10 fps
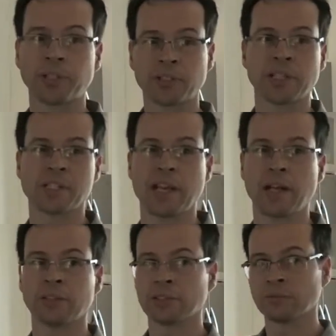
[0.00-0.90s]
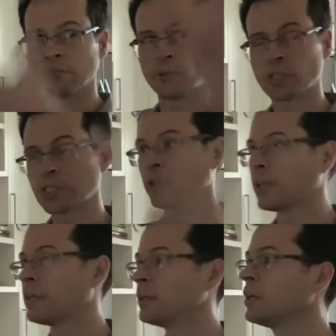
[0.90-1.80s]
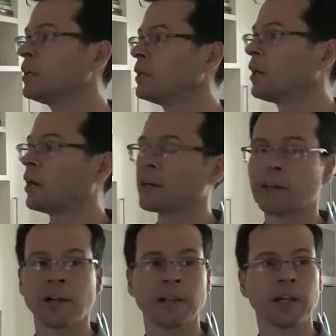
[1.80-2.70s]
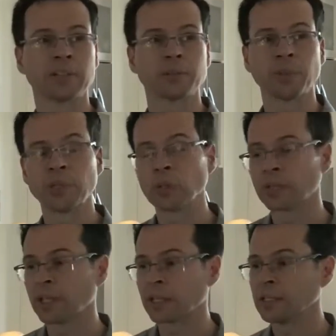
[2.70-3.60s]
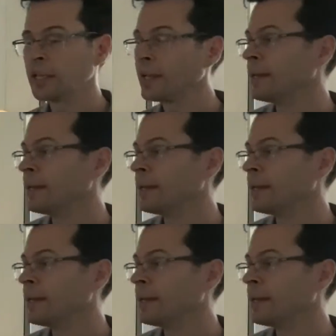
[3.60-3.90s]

pressurize the house, and force all that hot air out of the house and pre-cool at night.